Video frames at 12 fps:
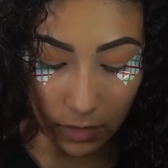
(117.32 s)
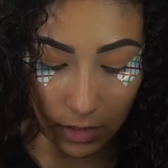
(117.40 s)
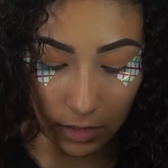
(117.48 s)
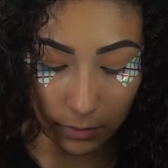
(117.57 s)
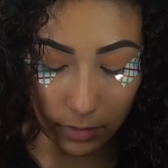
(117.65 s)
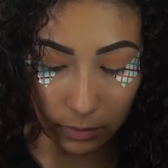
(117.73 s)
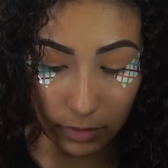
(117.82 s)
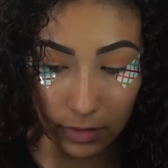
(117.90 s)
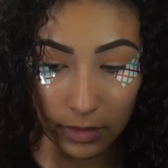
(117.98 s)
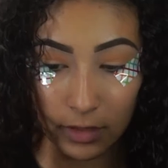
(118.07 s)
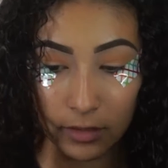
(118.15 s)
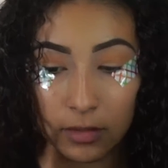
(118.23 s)
And I'm gonna apply
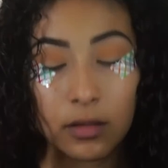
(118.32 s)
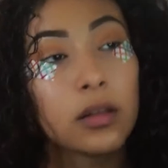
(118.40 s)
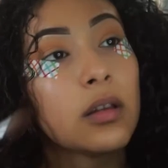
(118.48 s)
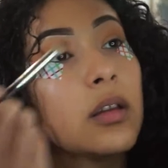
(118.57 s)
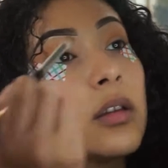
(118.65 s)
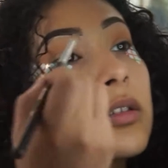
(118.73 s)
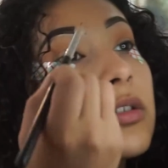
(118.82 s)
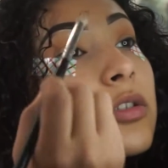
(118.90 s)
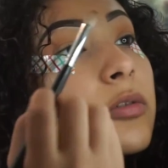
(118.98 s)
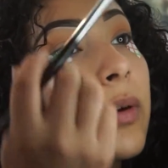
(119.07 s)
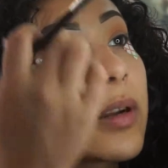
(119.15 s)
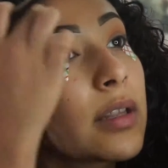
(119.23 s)
that
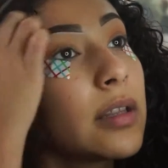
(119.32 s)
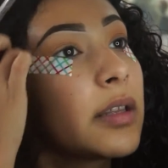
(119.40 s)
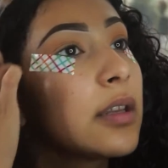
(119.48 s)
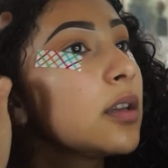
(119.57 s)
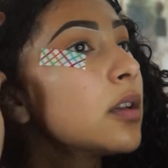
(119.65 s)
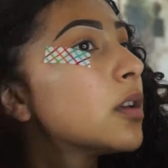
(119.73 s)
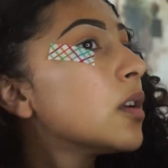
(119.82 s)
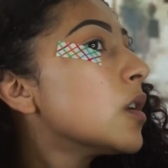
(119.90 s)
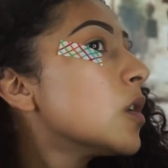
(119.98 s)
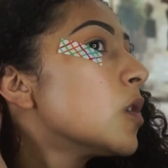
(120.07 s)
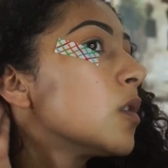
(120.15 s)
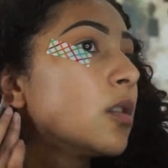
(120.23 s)
directly
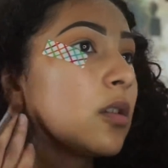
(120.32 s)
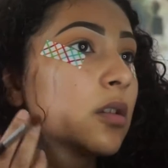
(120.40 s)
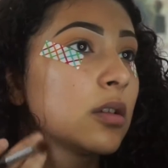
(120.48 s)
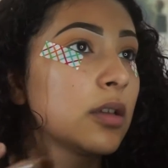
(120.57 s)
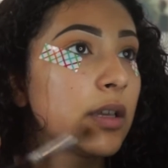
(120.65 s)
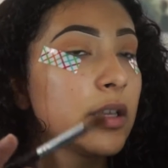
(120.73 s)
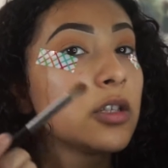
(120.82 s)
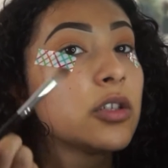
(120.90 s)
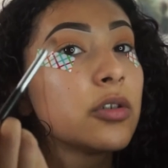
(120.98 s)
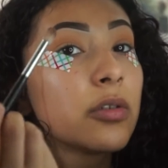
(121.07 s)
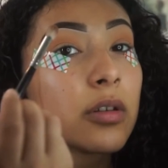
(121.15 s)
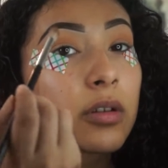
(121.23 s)

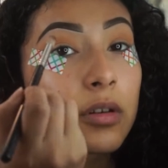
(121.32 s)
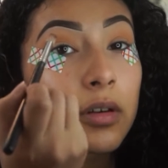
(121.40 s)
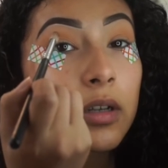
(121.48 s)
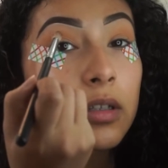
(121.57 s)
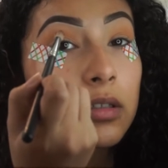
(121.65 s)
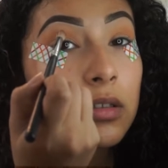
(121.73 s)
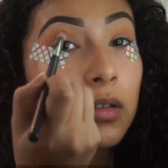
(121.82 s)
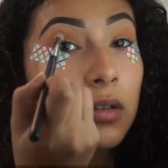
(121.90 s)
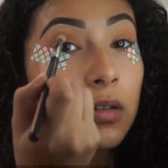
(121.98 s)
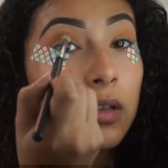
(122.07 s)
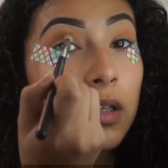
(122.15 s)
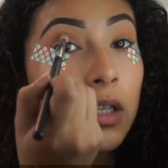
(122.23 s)
into the crease, so